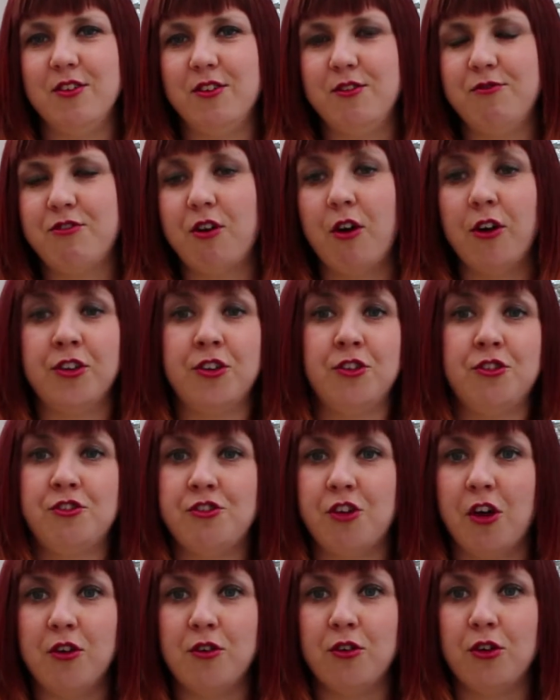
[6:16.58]
Frost's
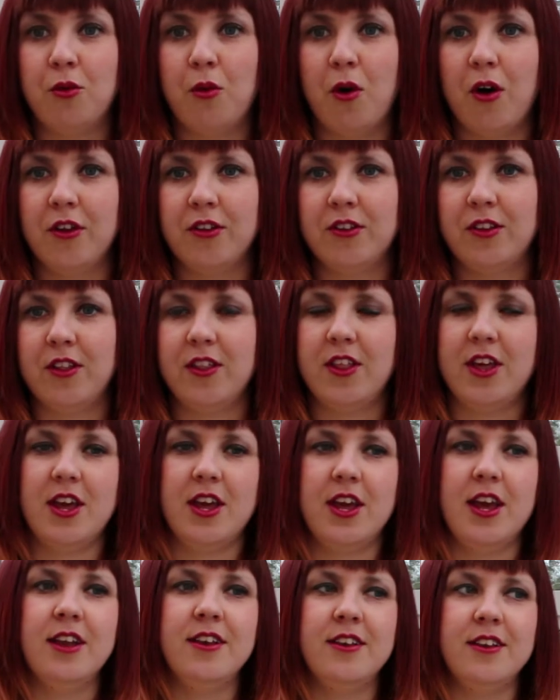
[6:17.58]
joke was that
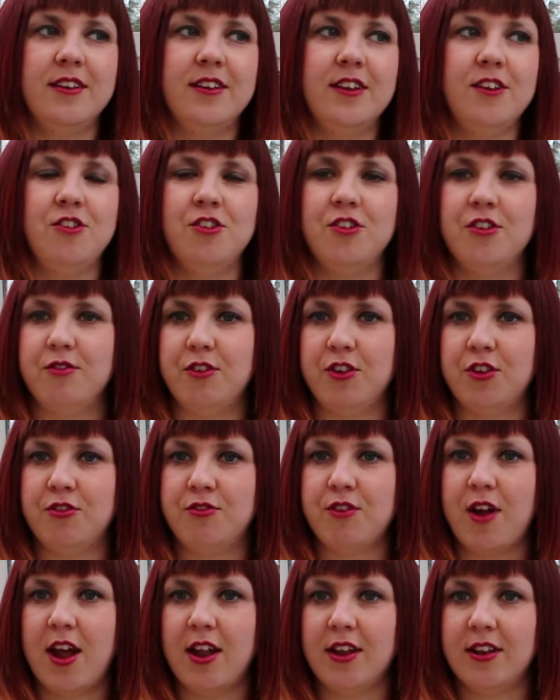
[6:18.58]
the indecision of his
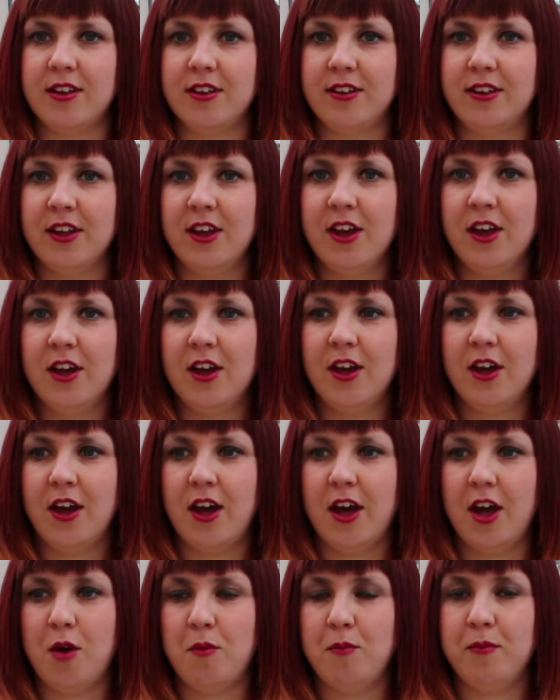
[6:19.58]
friend,
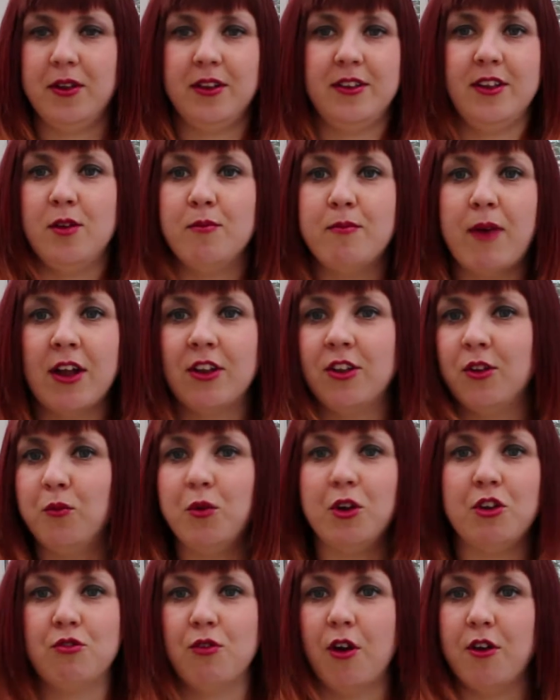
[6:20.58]
it didn't matter
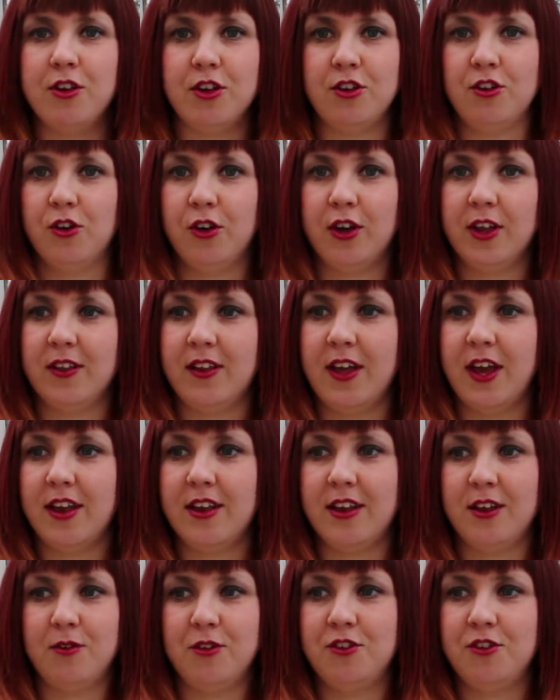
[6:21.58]
which road he took in the
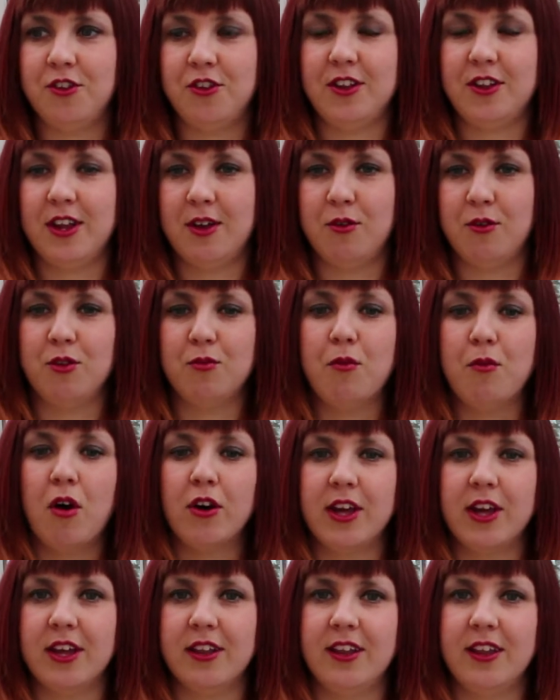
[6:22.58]
end. It was just, he was
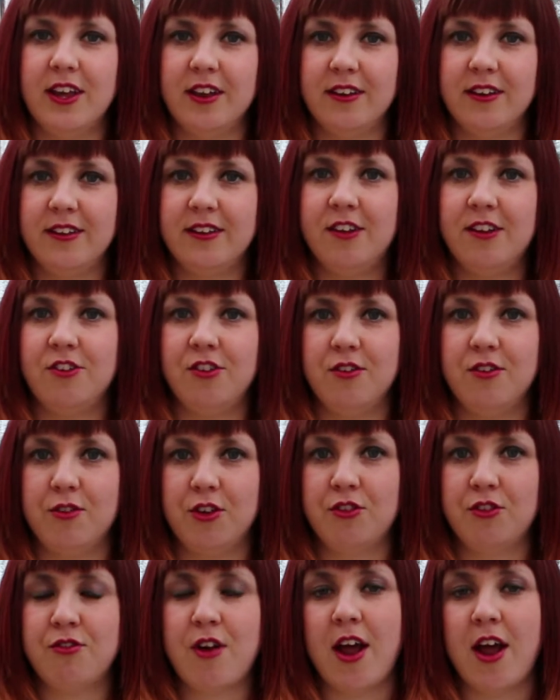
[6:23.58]
mocking the indecision of
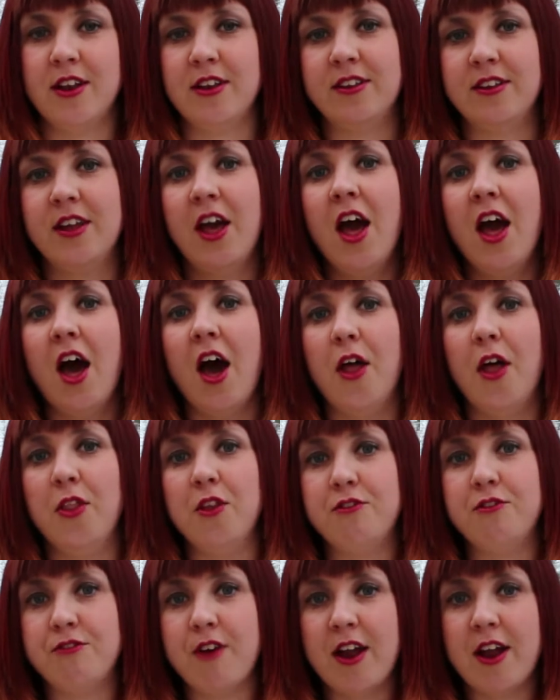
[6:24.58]
his friend, and
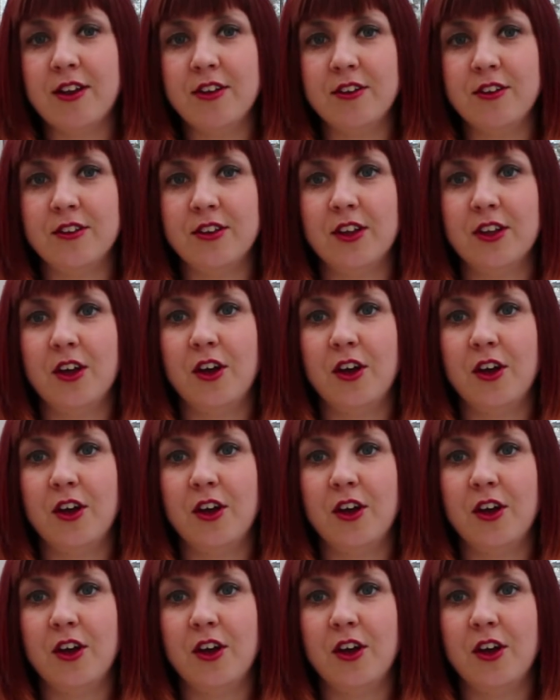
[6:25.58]
the friend